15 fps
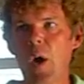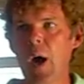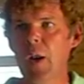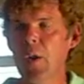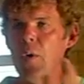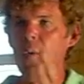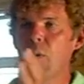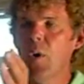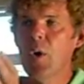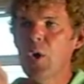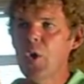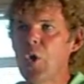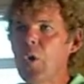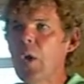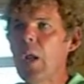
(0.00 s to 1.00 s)
try to
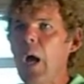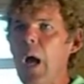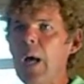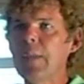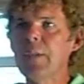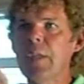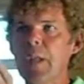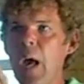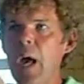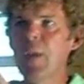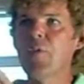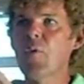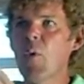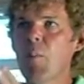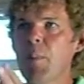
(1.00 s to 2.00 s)
utilize
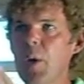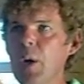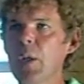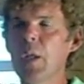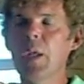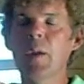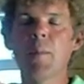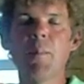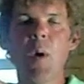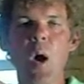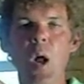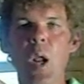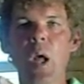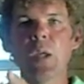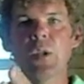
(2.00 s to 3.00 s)
natural building
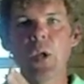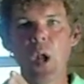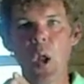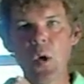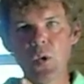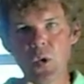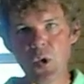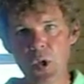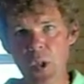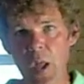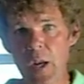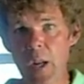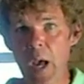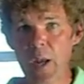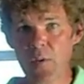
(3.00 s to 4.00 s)
products closer to
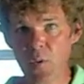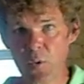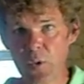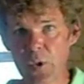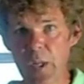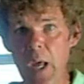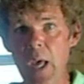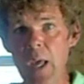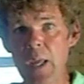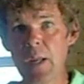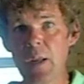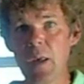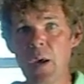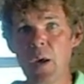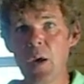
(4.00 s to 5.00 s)
the natural state,
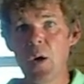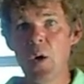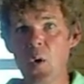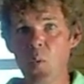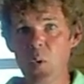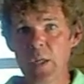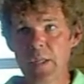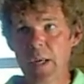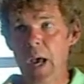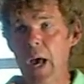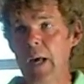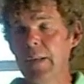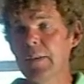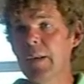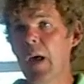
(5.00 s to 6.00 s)
which
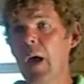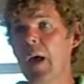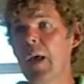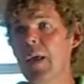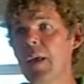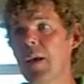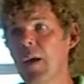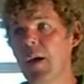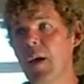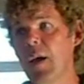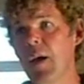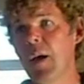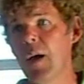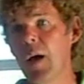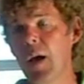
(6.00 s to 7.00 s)
has
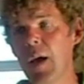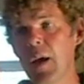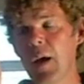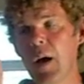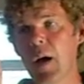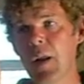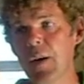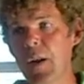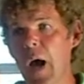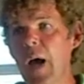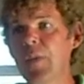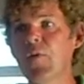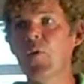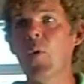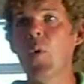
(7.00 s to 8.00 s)
a
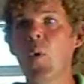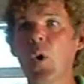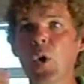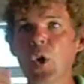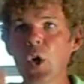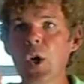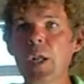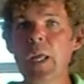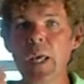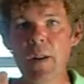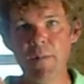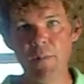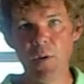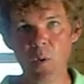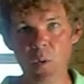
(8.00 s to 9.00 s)
natural good
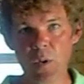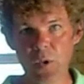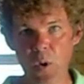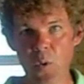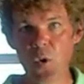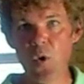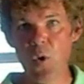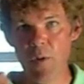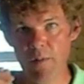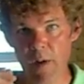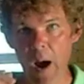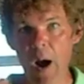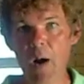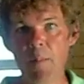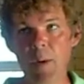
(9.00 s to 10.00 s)
influence on your
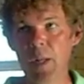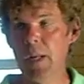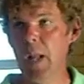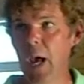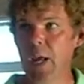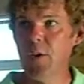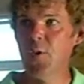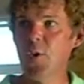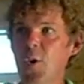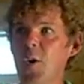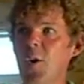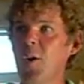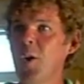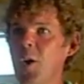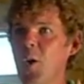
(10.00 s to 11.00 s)
environment.
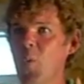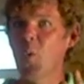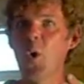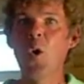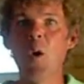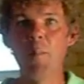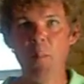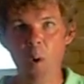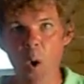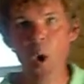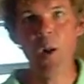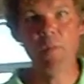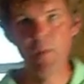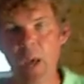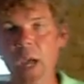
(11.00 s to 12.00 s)
Nature, we're a
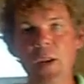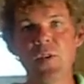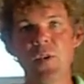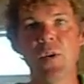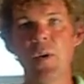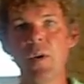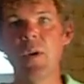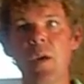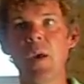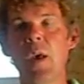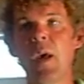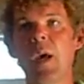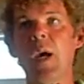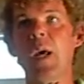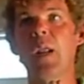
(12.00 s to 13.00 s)
part of nature,
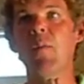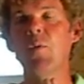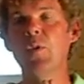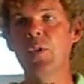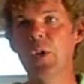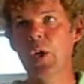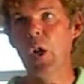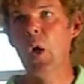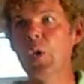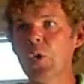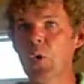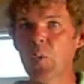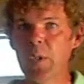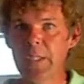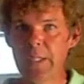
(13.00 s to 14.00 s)
and the
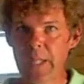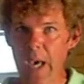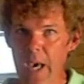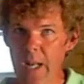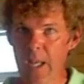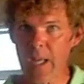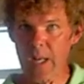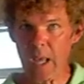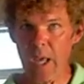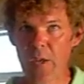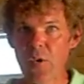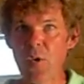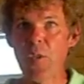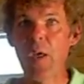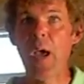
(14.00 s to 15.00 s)
closer we stay to
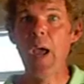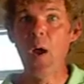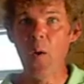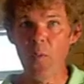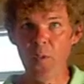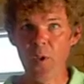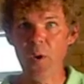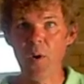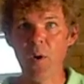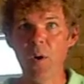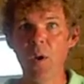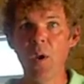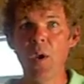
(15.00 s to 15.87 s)
nature, the healthier